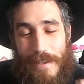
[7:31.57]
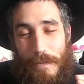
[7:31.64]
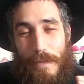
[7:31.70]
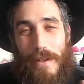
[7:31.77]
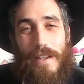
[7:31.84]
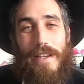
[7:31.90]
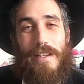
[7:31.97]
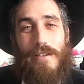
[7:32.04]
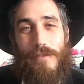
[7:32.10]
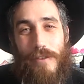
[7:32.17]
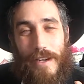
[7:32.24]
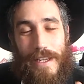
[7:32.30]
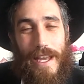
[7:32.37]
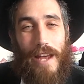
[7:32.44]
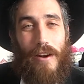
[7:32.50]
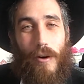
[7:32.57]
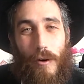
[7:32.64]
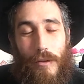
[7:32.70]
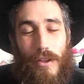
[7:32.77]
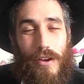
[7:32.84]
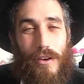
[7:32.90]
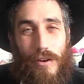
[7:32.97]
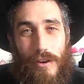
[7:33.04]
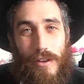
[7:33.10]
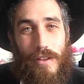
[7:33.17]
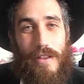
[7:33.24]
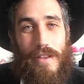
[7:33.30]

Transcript: ability to forget all the good